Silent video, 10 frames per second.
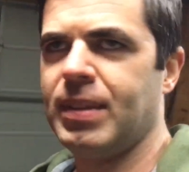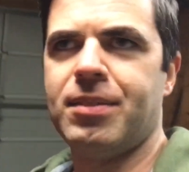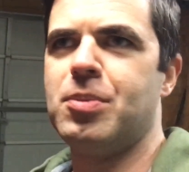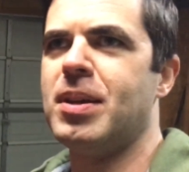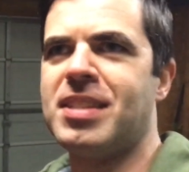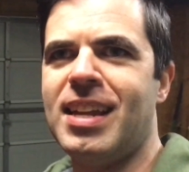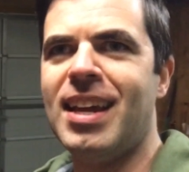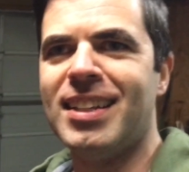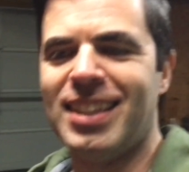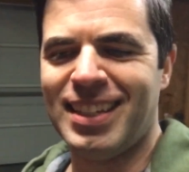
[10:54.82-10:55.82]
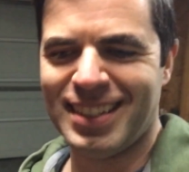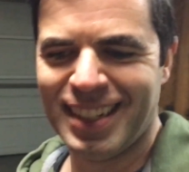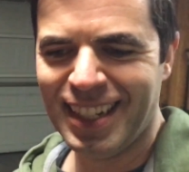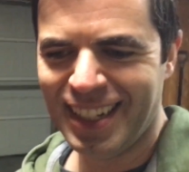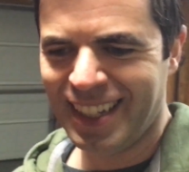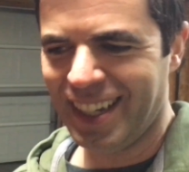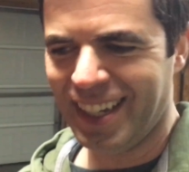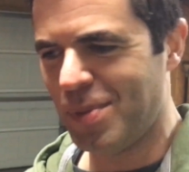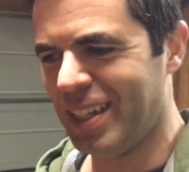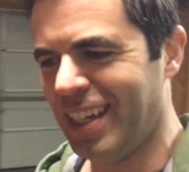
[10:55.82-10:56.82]
I was about to say Alien,
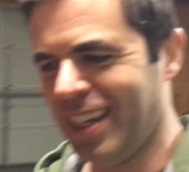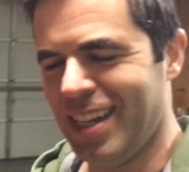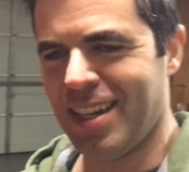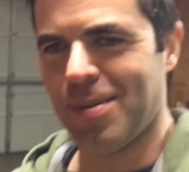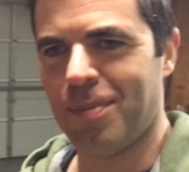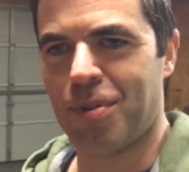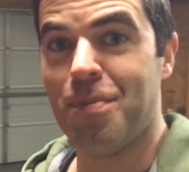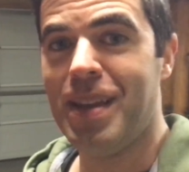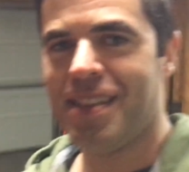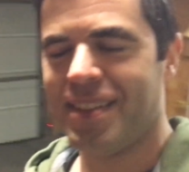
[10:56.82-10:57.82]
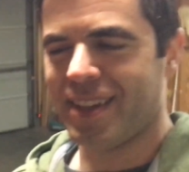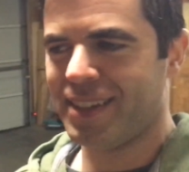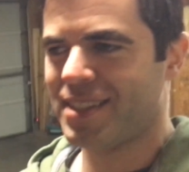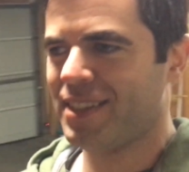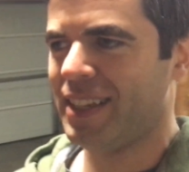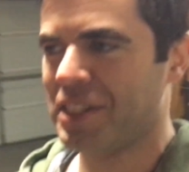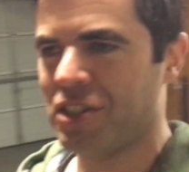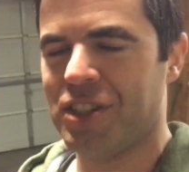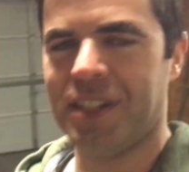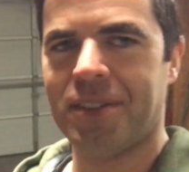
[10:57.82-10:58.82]
uh, but uh, Prometheus. That
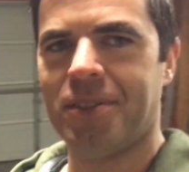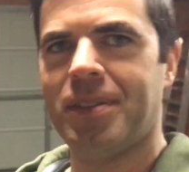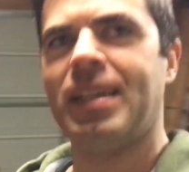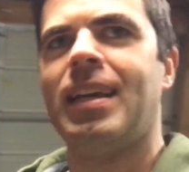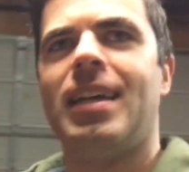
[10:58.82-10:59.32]
shithole.